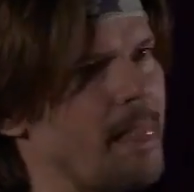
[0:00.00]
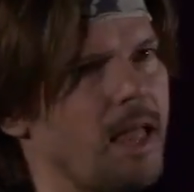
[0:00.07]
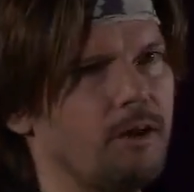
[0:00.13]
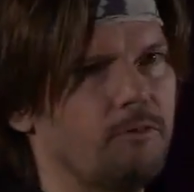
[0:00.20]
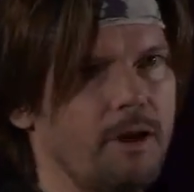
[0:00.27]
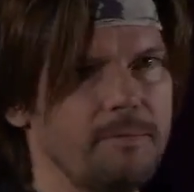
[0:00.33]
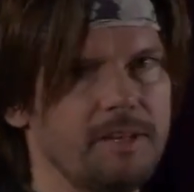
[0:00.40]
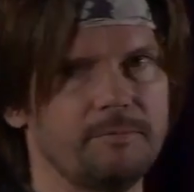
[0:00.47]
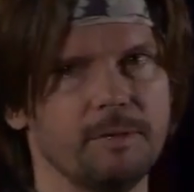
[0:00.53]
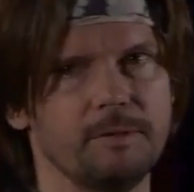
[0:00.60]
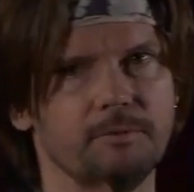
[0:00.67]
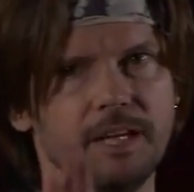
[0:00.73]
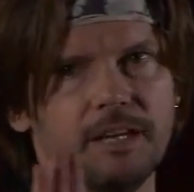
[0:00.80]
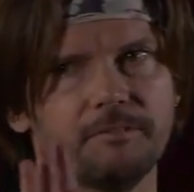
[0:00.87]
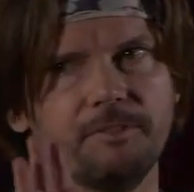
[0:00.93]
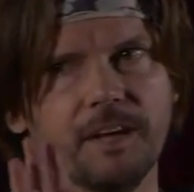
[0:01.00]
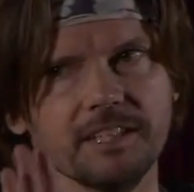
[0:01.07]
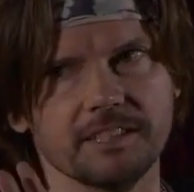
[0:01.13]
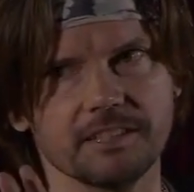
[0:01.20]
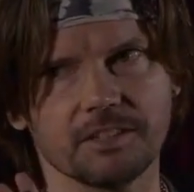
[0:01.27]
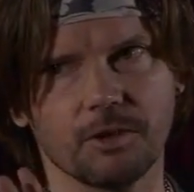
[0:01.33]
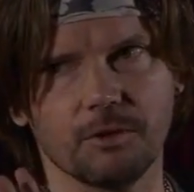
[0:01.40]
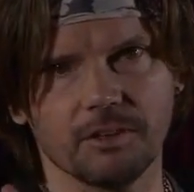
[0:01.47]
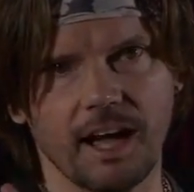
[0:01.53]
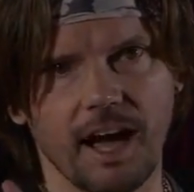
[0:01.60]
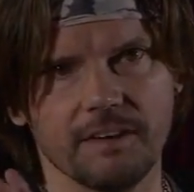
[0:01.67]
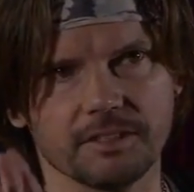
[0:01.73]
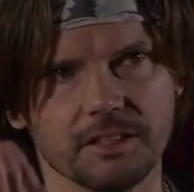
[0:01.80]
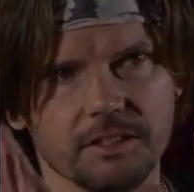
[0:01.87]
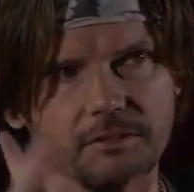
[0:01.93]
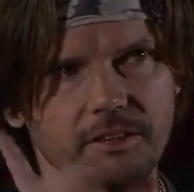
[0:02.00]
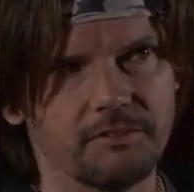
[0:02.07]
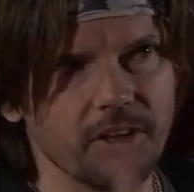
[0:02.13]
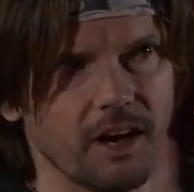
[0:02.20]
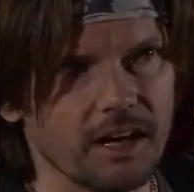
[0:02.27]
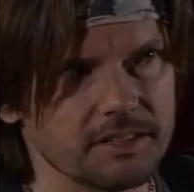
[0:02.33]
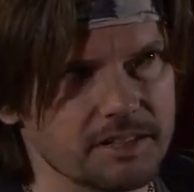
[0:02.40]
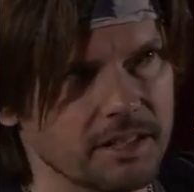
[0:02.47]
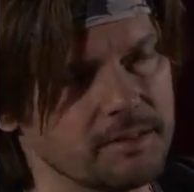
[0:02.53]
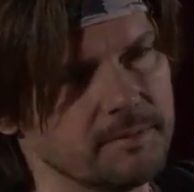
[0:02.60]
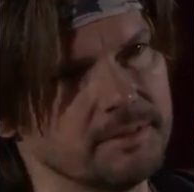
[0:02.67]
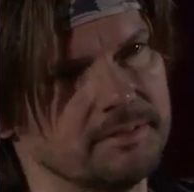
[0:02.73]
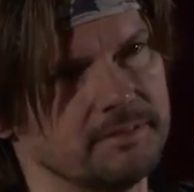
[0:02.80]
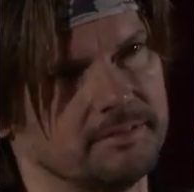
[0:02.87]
Women have been reading faces their whole lives, and you have not, gentlemen.